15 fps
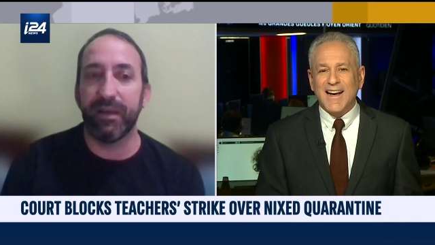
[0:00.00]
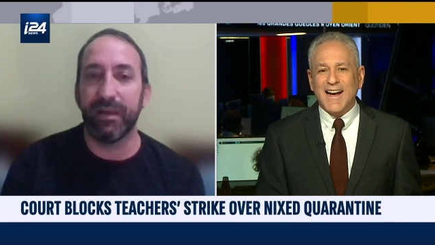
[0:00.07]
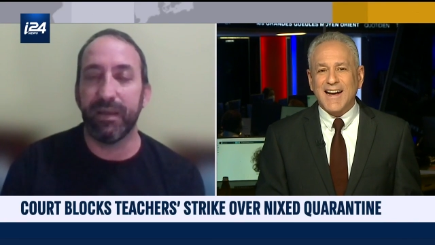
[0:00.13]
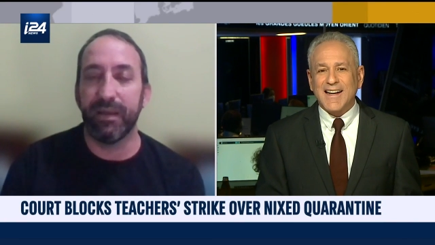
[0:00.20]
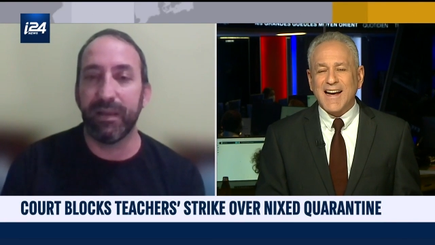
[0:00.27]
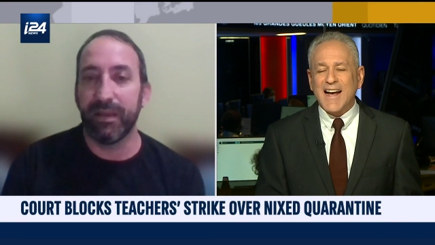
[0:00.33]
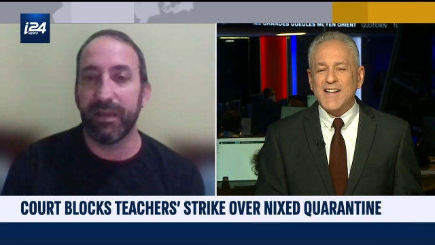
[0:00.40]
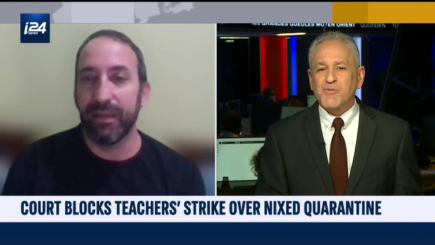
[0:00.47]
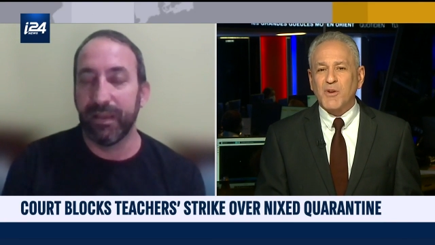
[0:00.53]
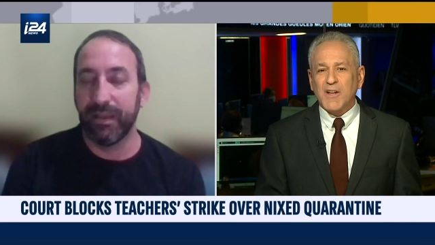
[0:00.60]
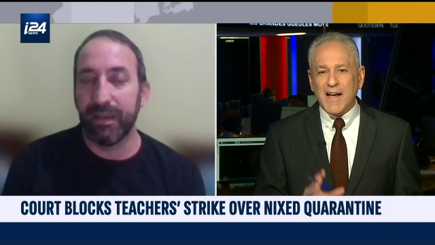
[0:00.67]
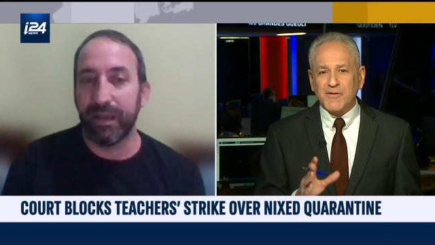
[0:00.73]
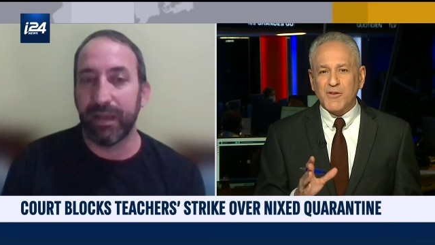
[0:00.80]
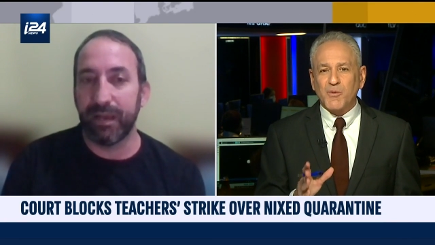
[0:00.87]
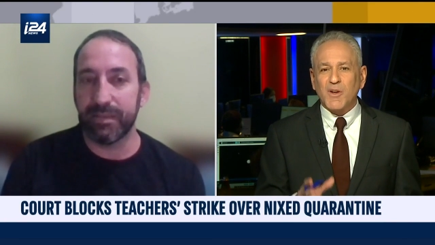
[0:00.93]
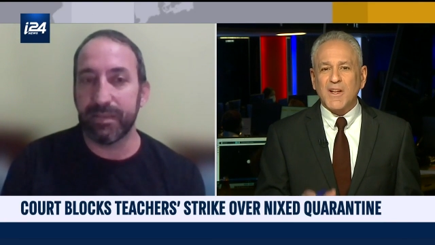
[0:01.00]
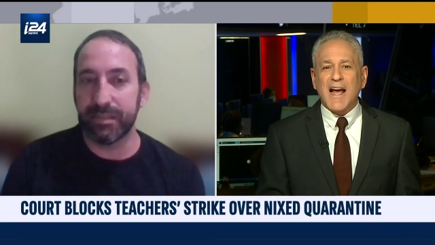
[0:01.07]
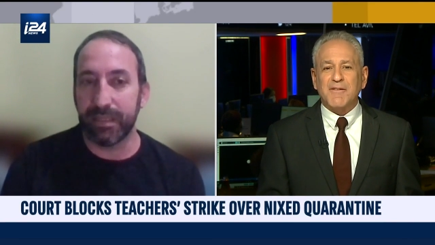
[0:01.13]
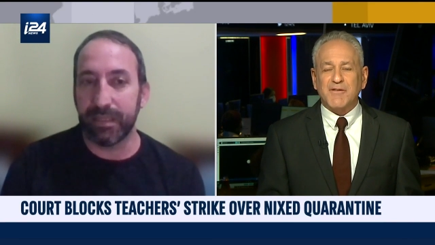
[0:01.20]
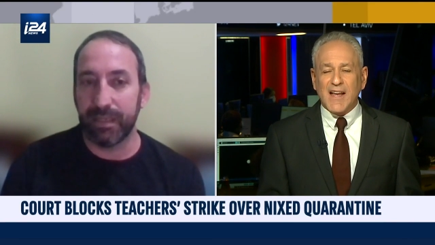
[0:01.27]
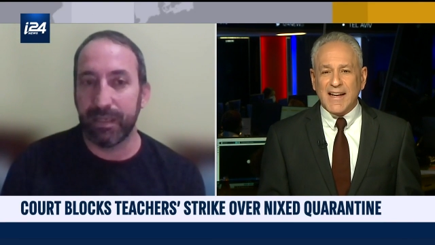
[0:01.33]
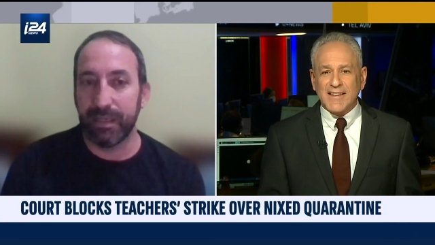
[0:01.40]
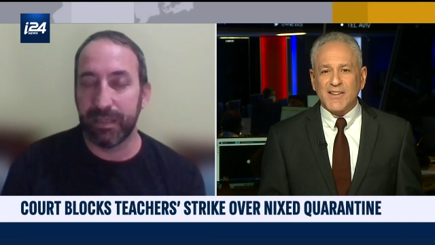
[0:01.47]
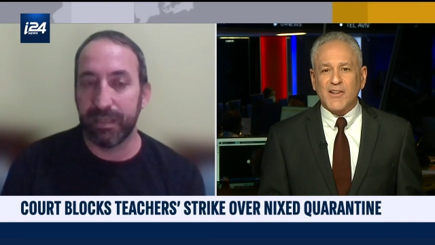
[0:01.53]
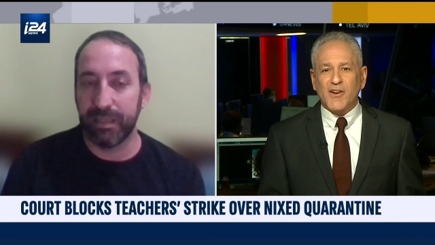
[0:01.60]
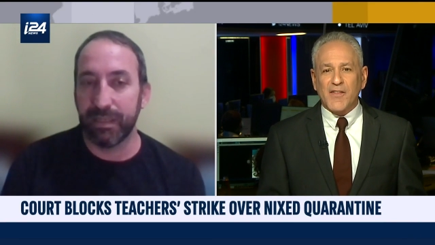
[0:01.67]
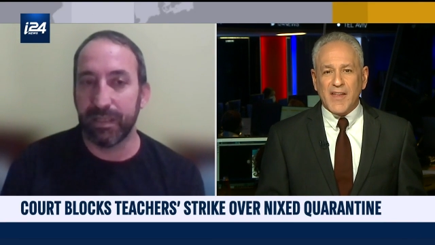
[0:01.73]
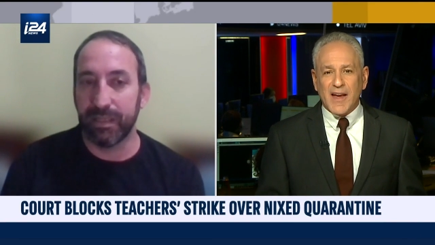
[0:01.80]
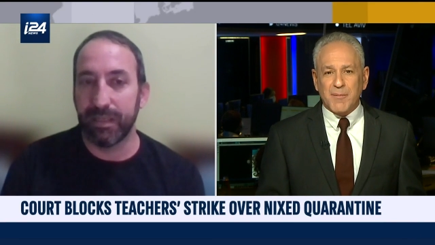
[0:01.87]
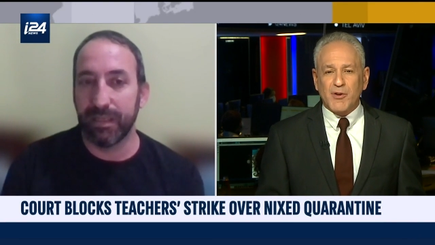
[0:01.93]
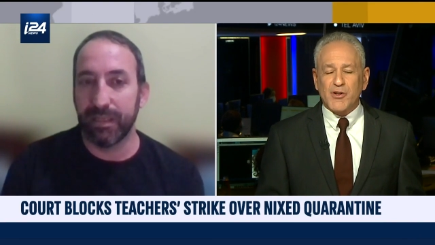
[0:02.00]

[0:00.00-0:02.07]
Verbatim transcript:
Speaker 1: Uh, Achaz, we'll have to we'll have to end it on there,